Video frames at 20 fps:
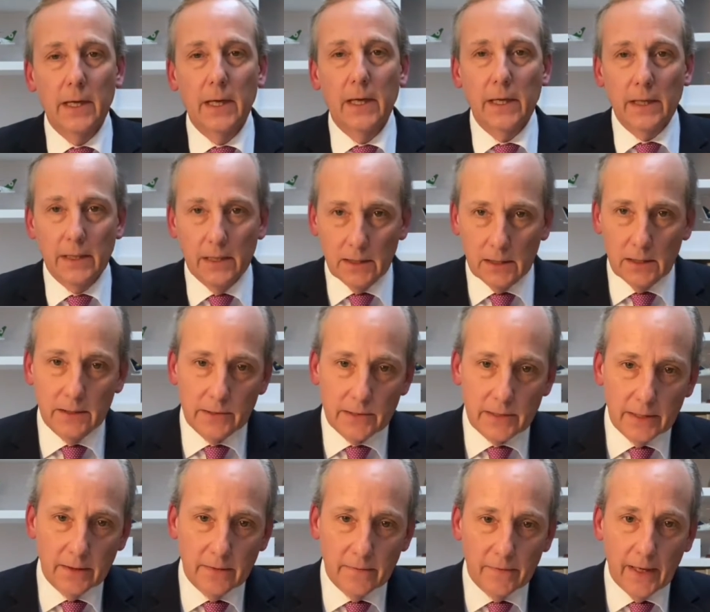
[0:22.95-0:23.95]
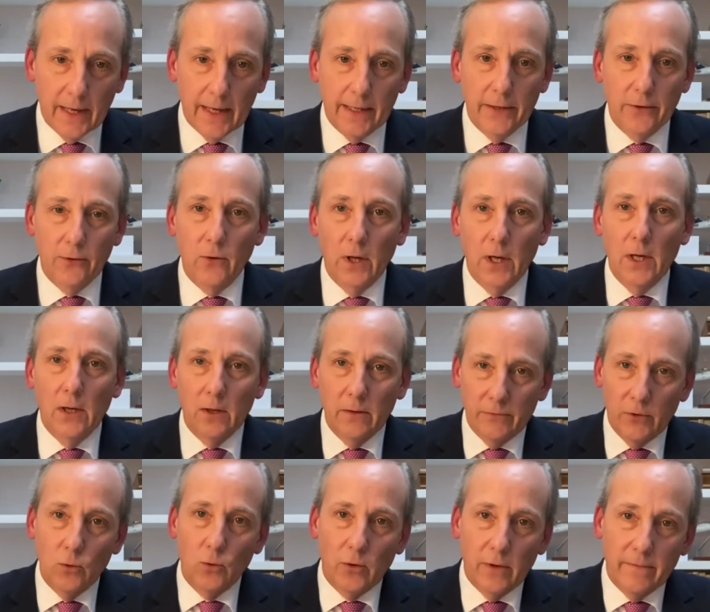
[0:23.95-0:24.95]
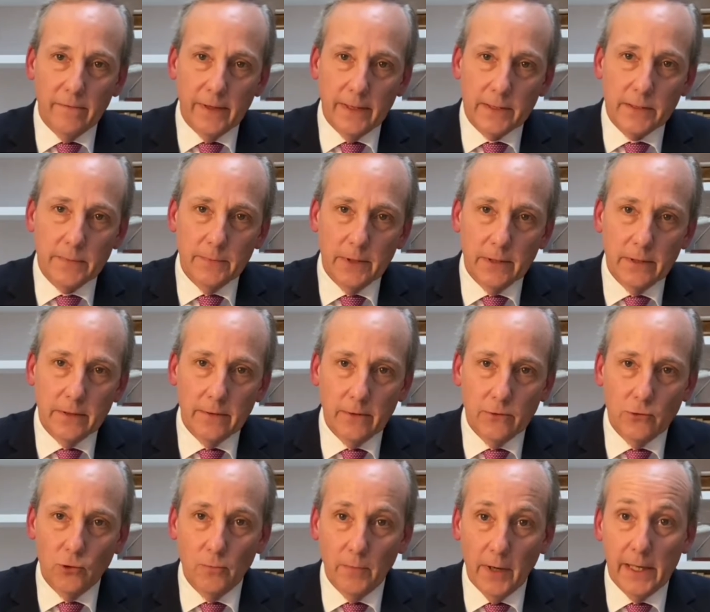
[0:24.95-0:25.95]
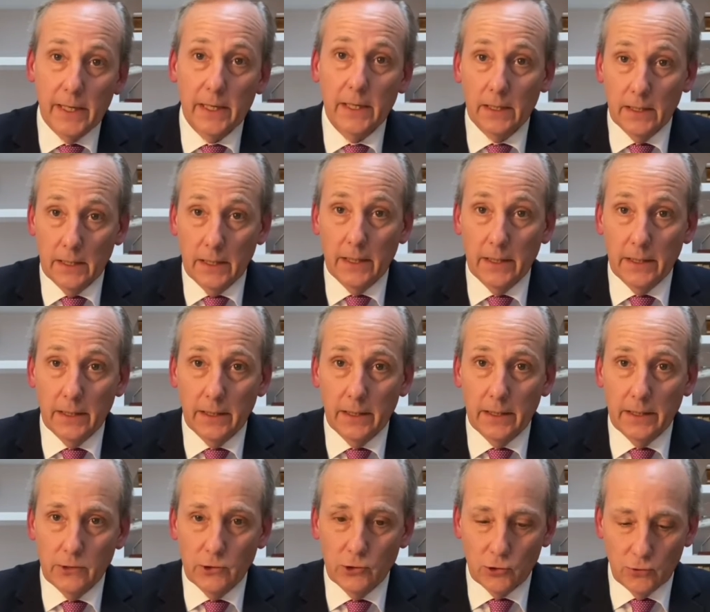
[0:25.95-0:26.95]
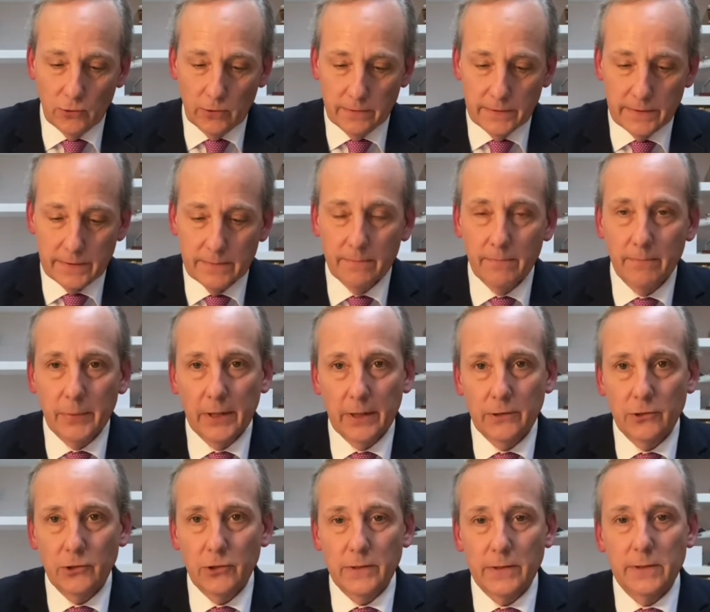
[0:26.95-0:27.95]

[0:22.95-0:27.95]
enhancing the value of your investment that you make in insurance purchase.